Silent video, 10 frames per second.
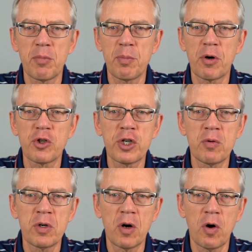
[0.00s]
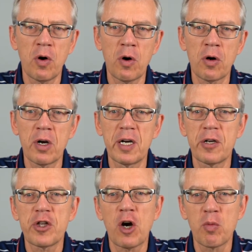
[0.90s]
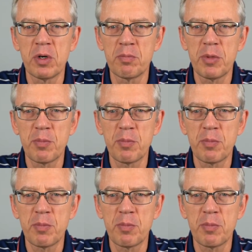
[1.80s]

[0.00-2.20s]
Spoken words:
poproszę or chciałbym.